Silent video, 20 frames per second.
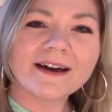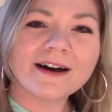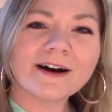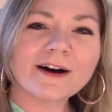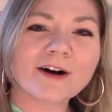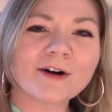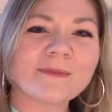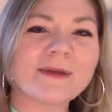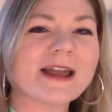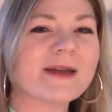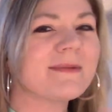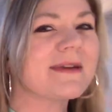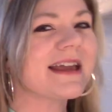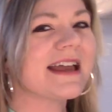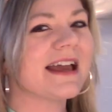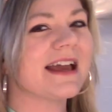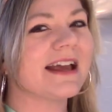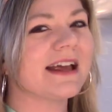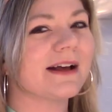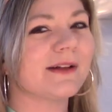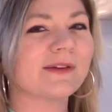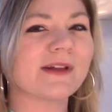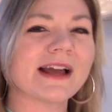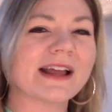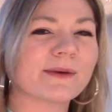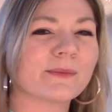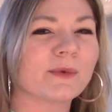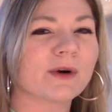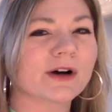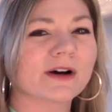Or maybe it,
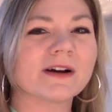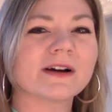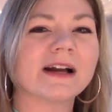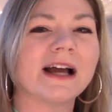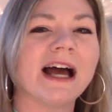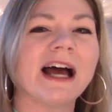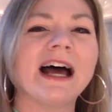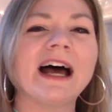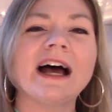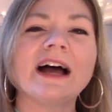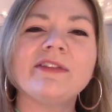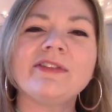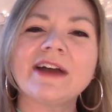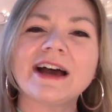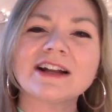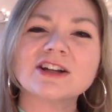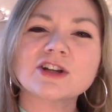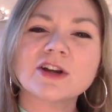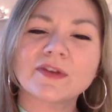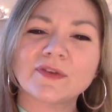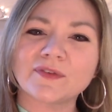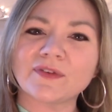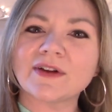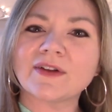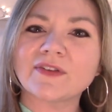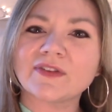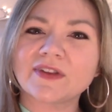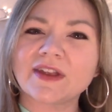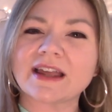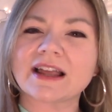like, we're, that just
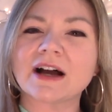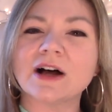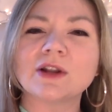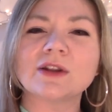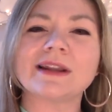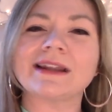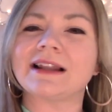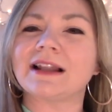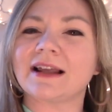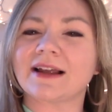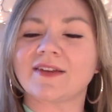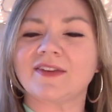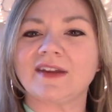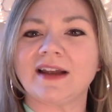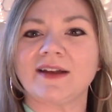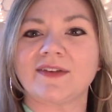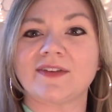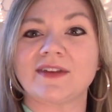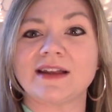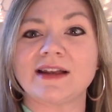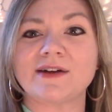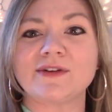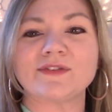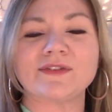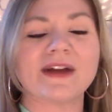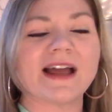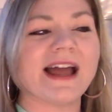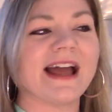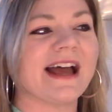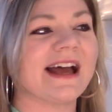feels, like, a little
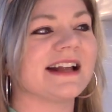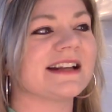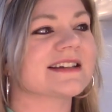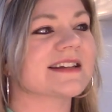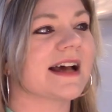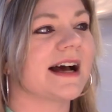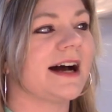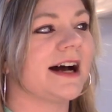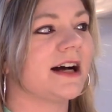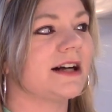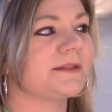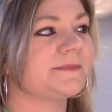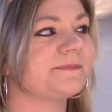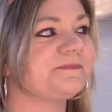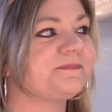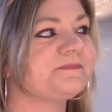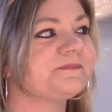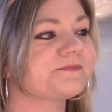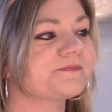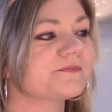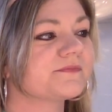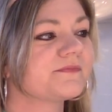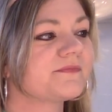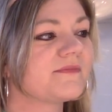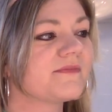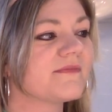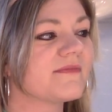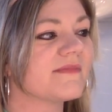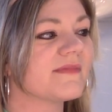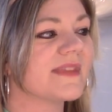excessive. And
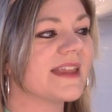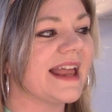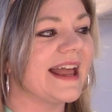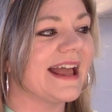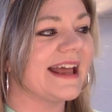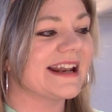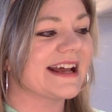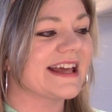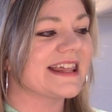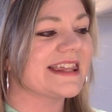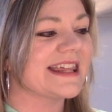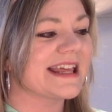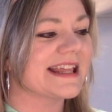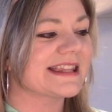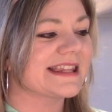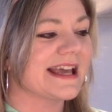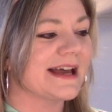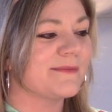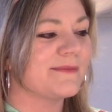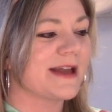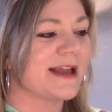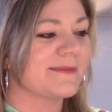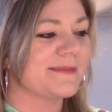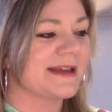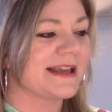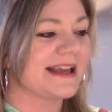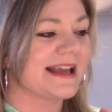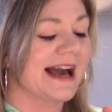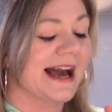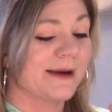I think that
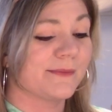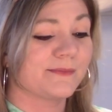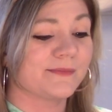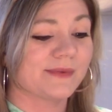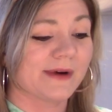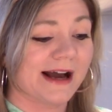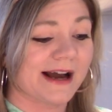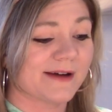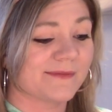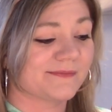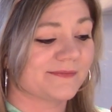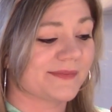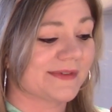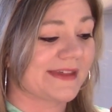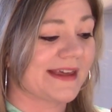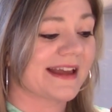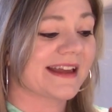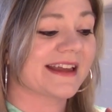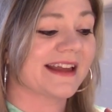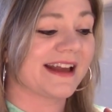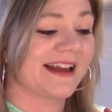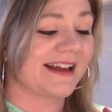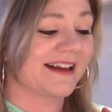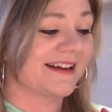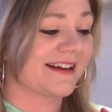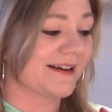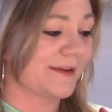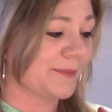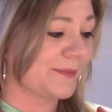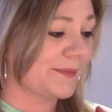maybe I'm
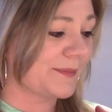thinking,